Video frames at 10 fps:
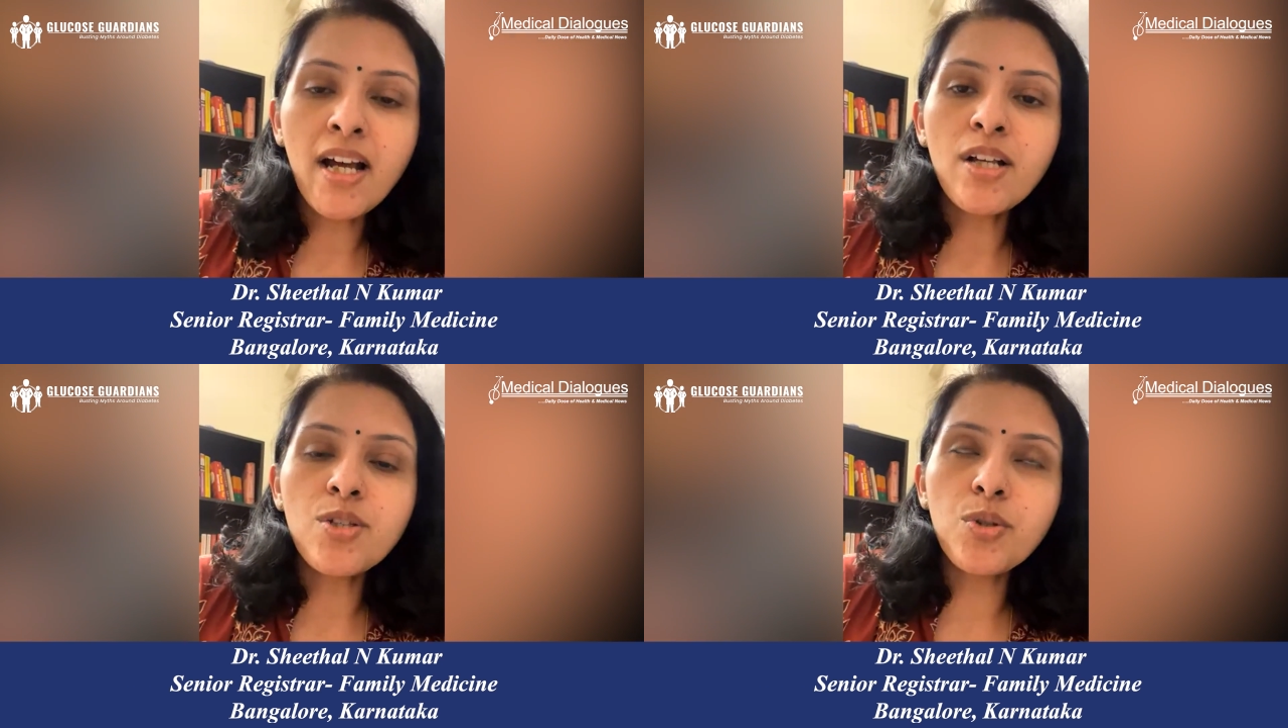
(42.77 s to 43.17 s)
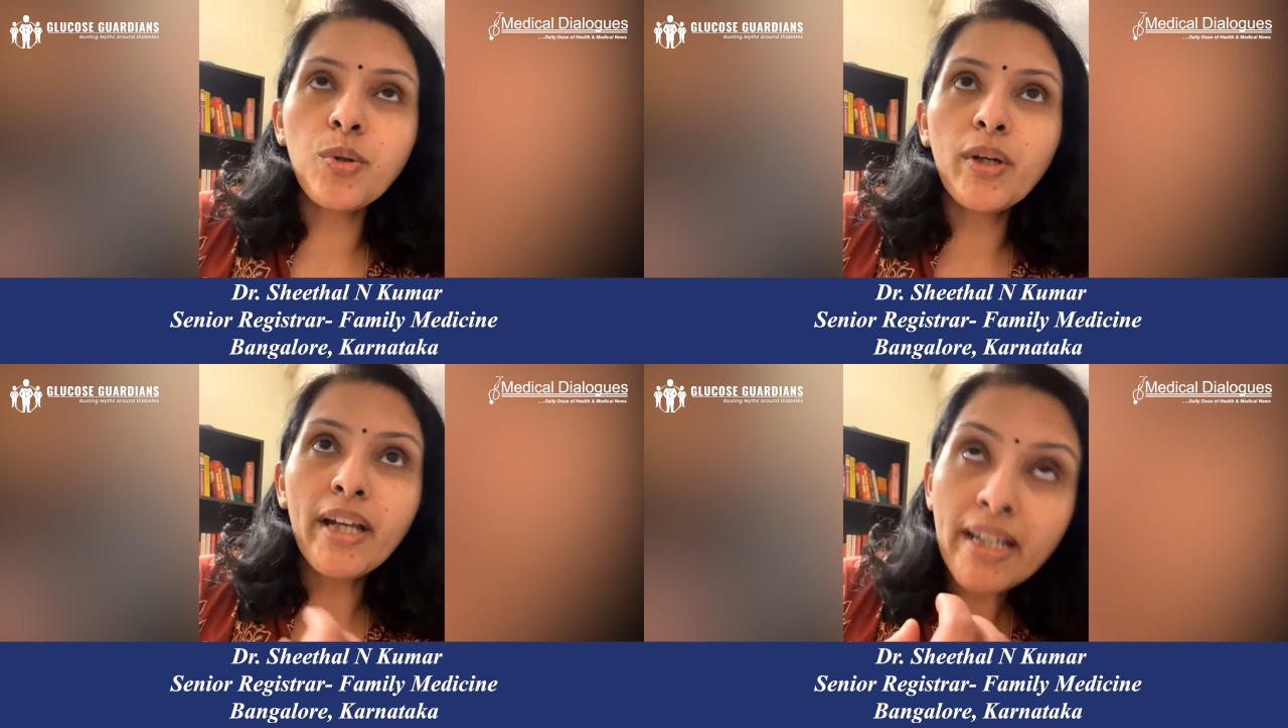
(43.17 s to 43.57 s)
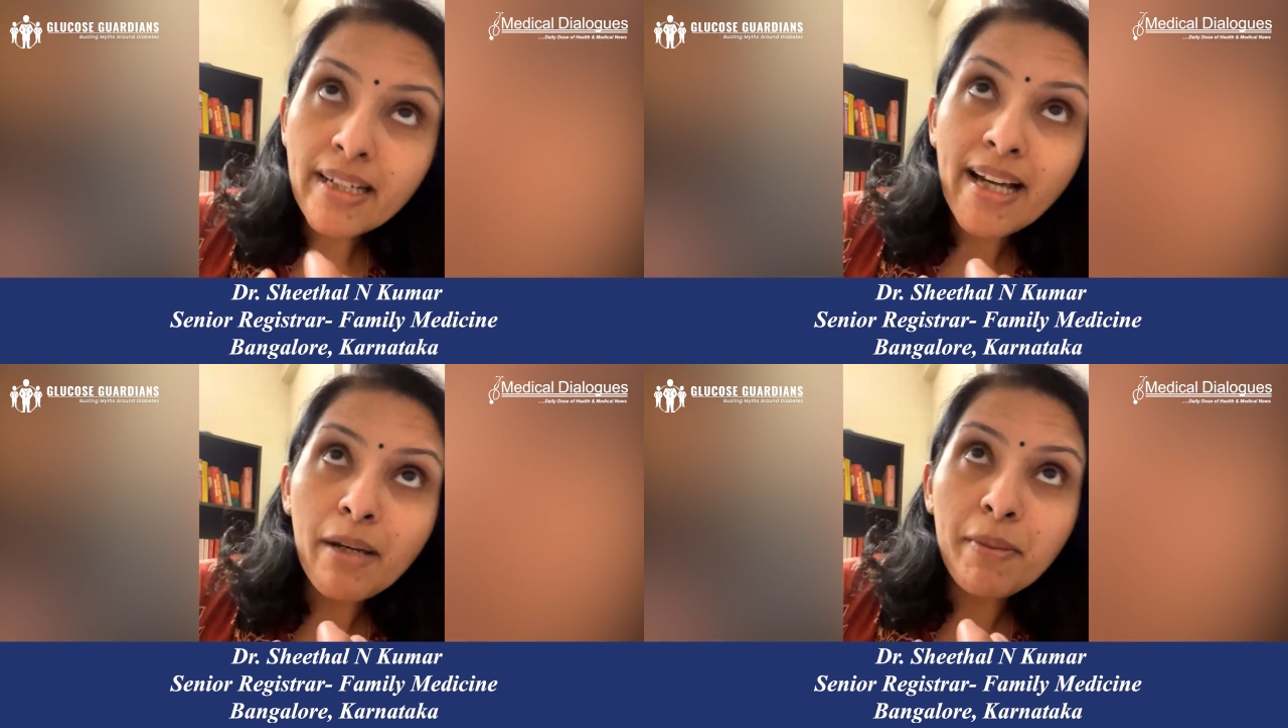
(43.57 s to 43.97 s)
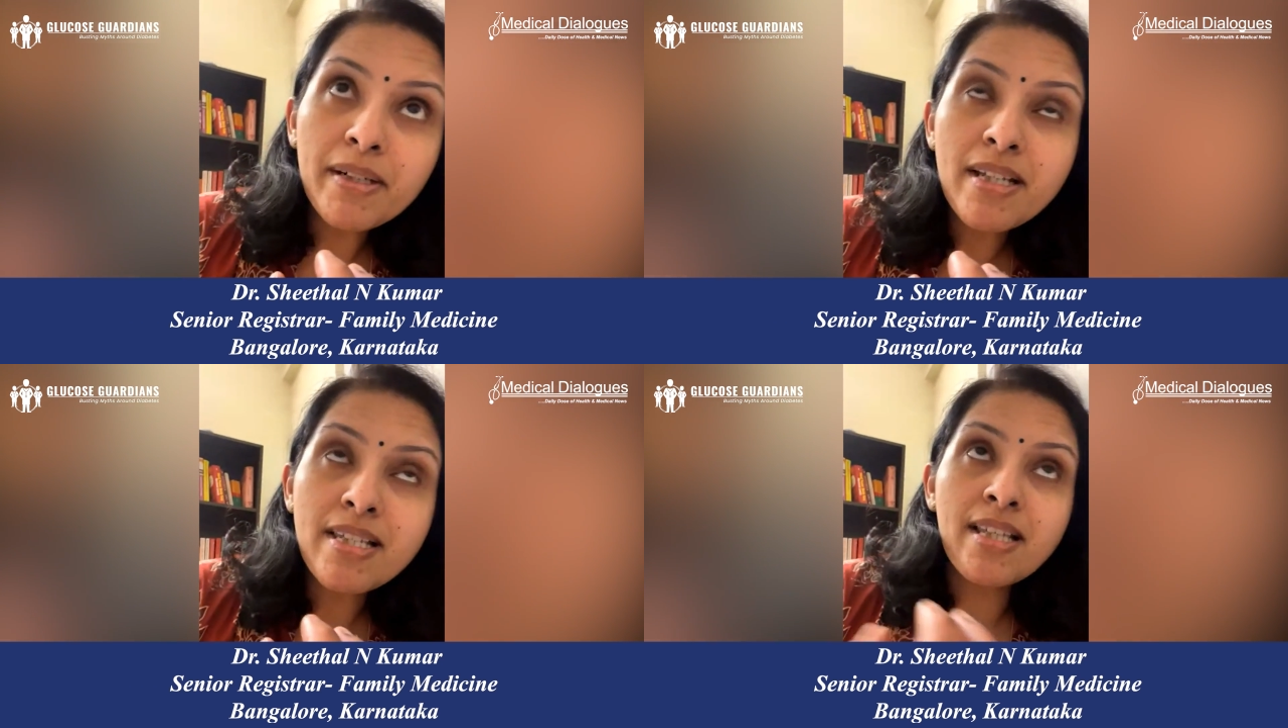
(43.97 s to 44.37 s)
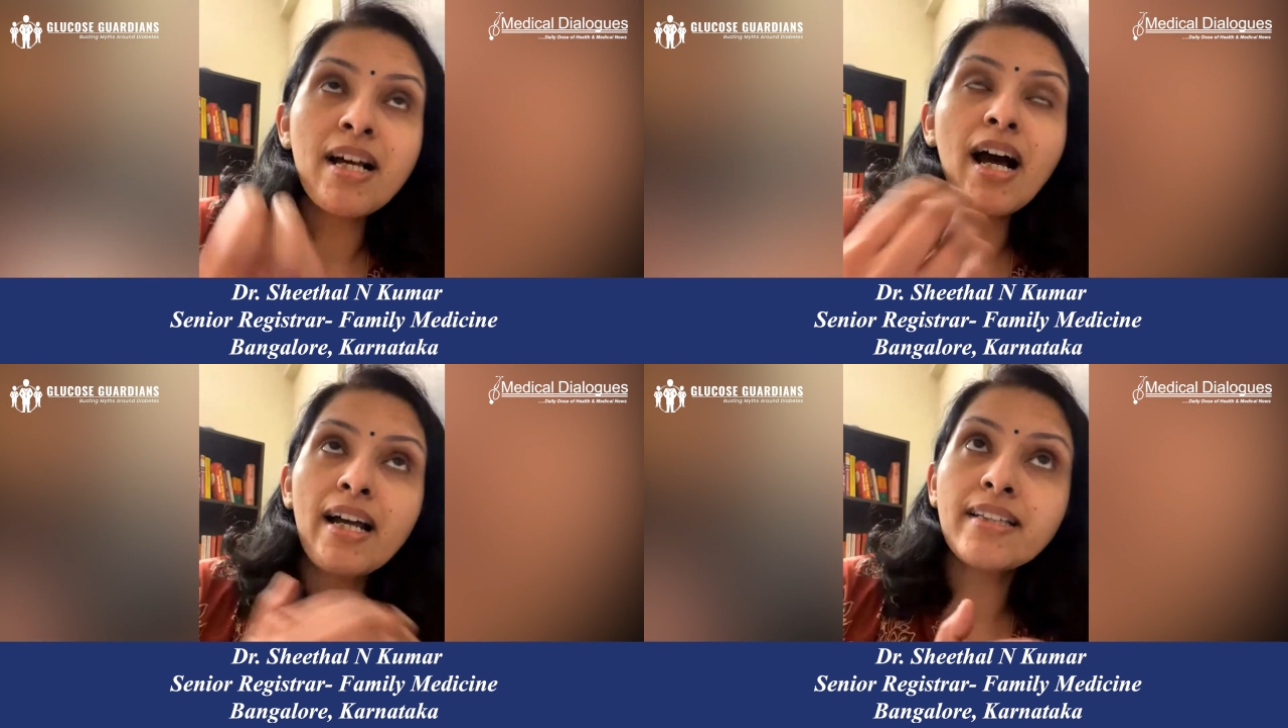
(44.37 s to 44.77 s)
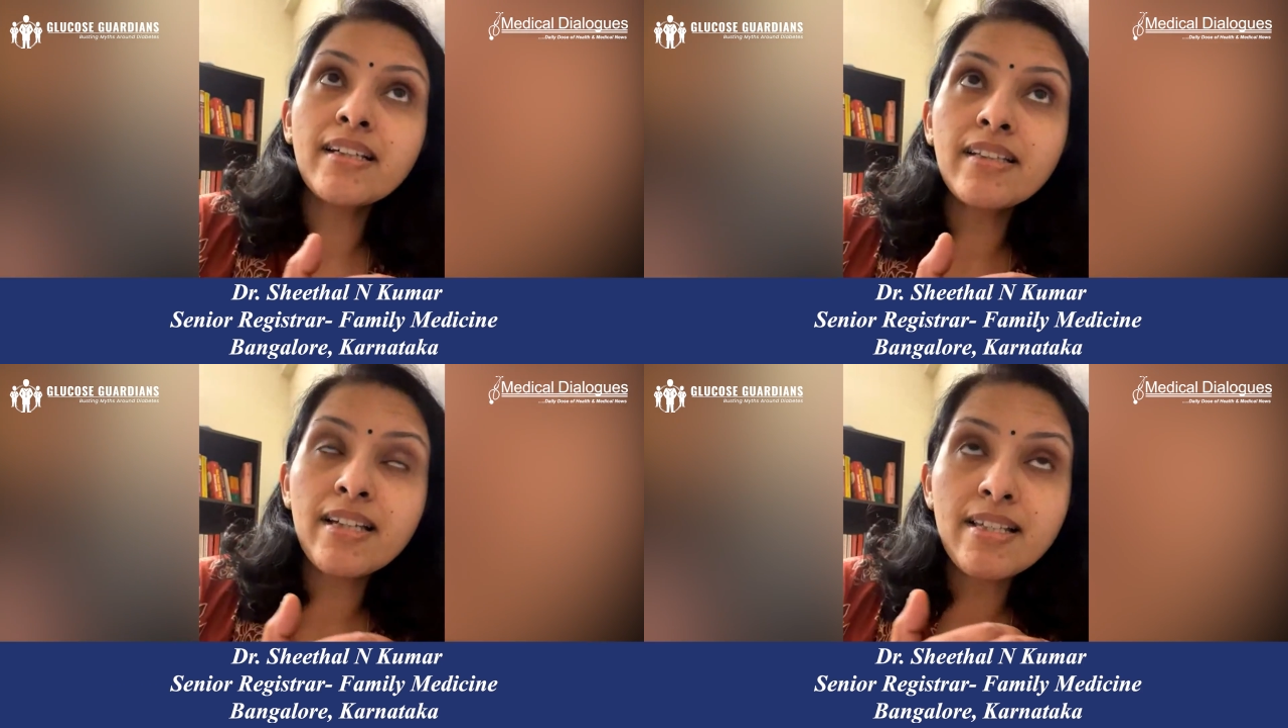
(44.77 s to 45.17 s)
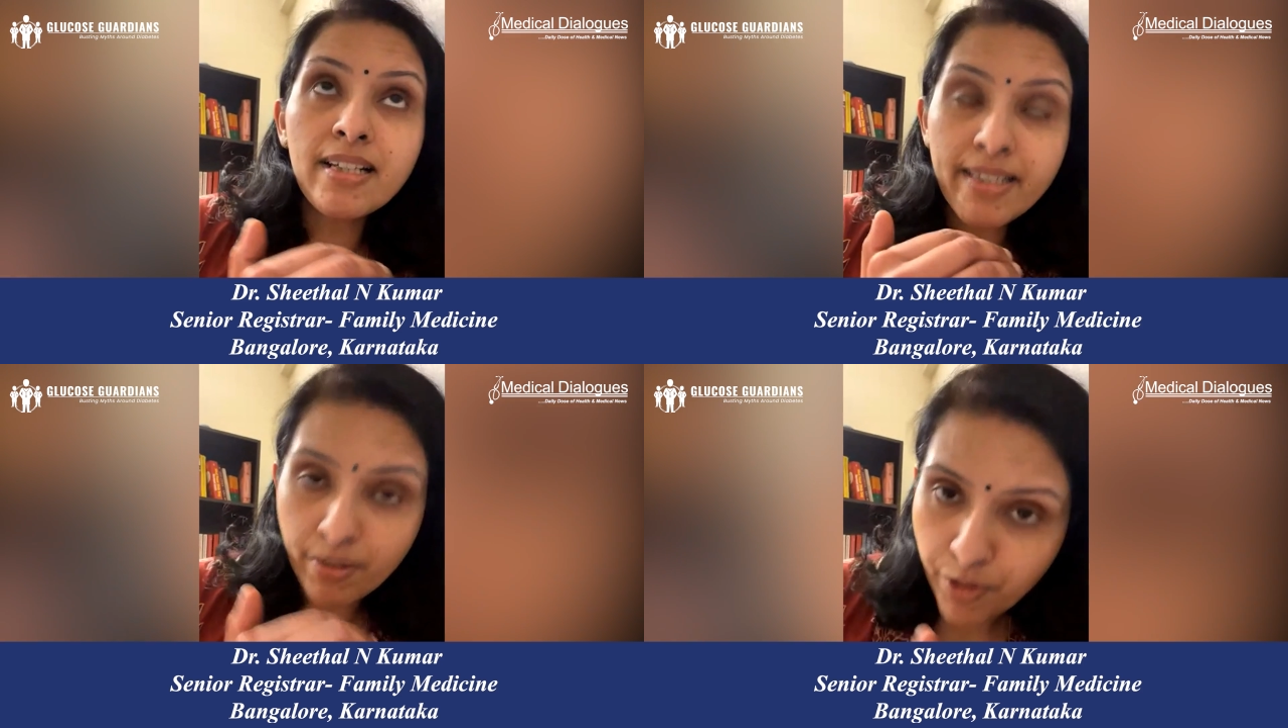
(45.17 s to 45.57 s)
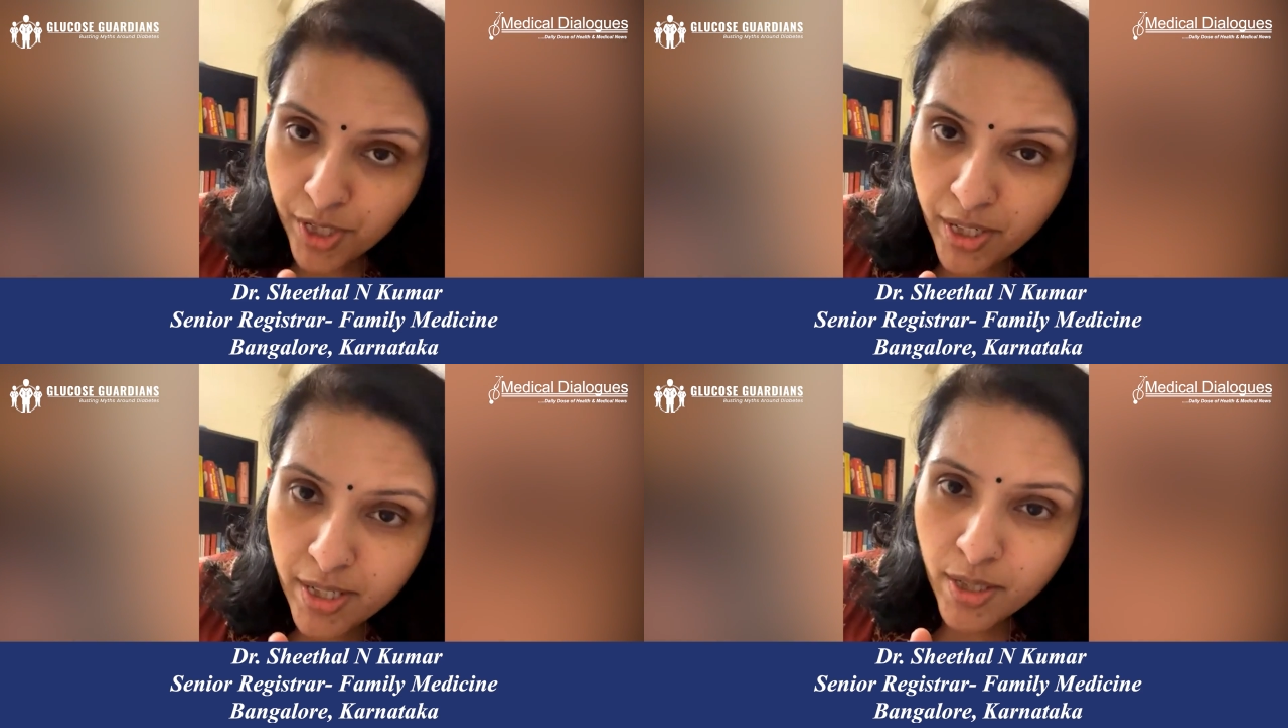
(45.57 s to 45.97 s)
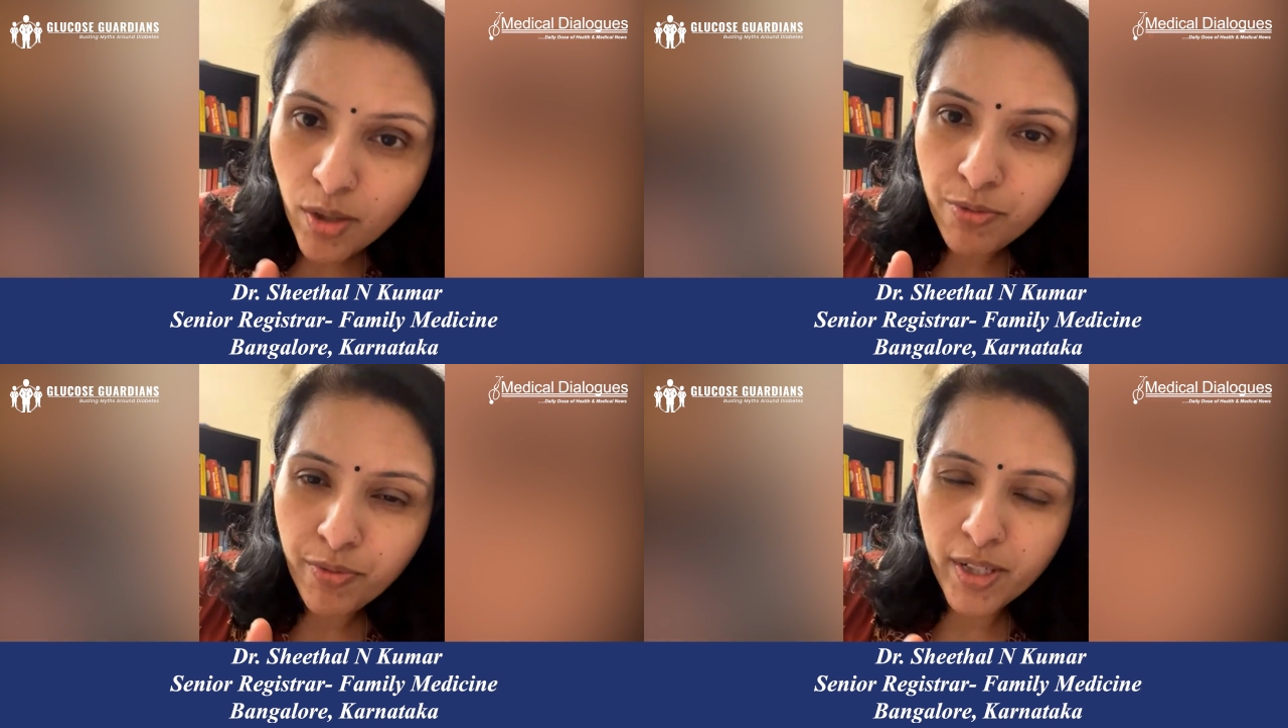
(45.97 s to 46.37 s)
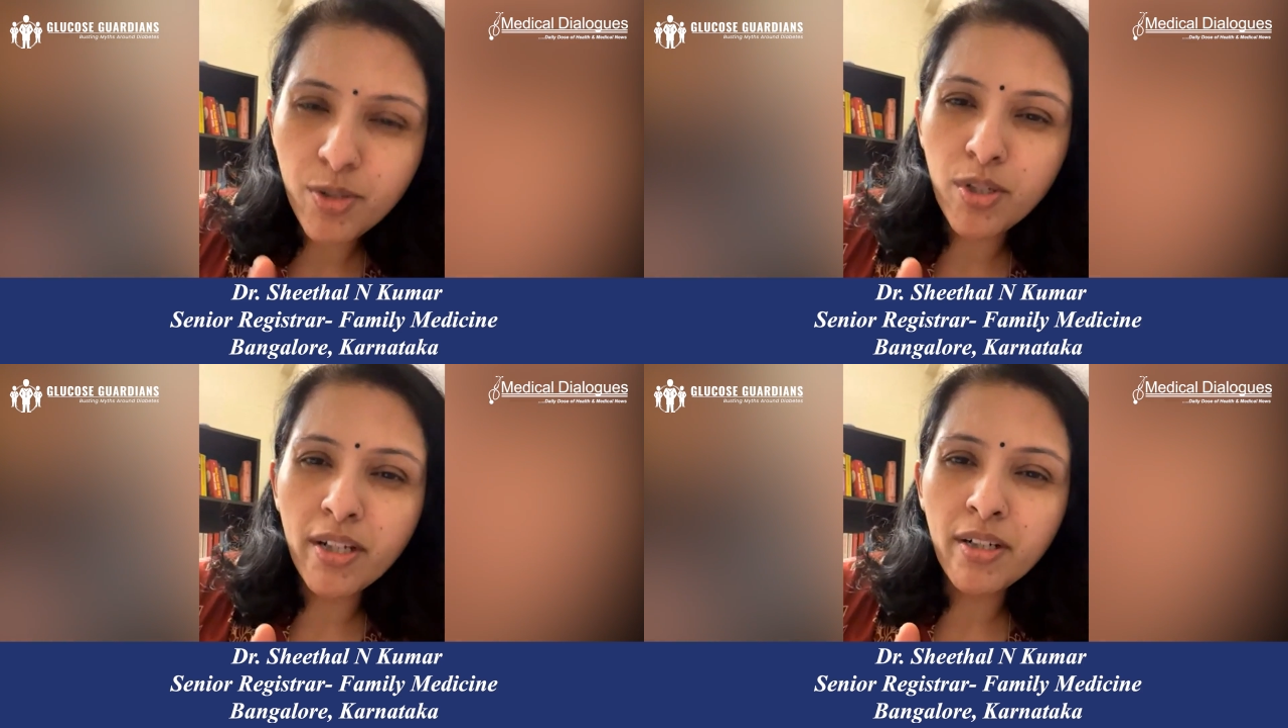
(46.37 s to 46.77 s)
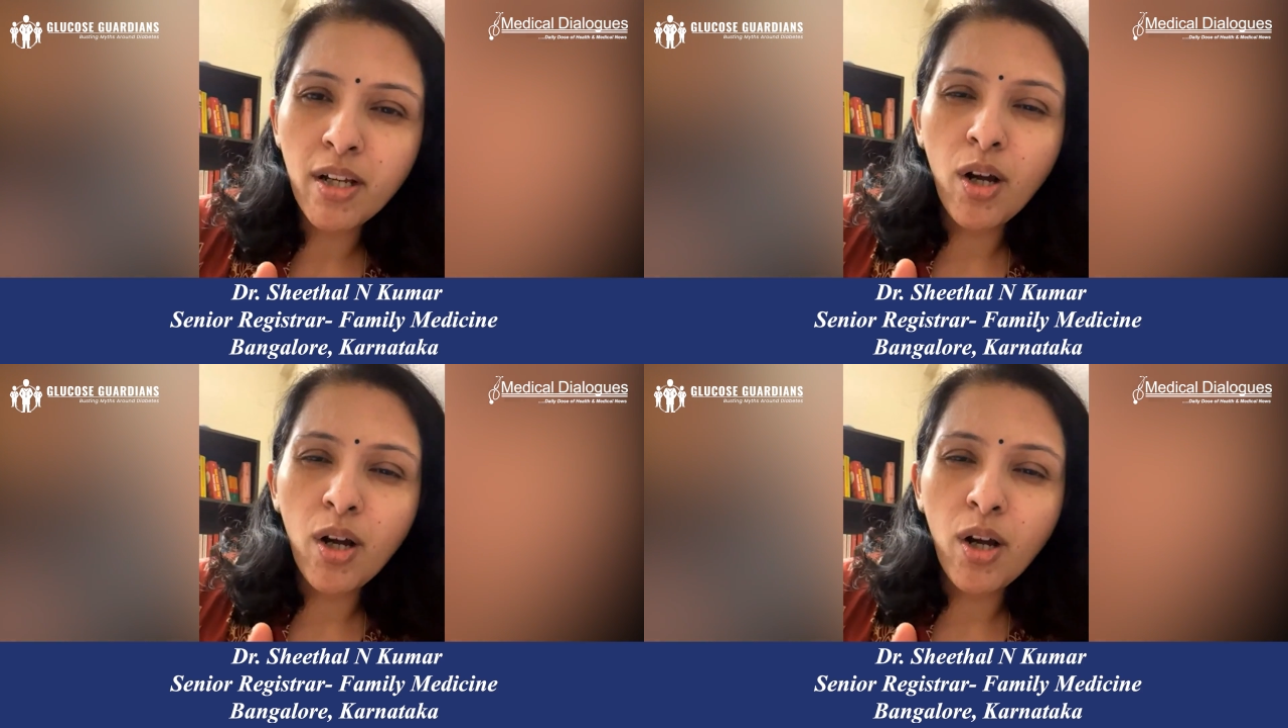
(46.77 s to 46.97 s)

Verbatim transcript: So in diabetes, either there is a deficiency of insulin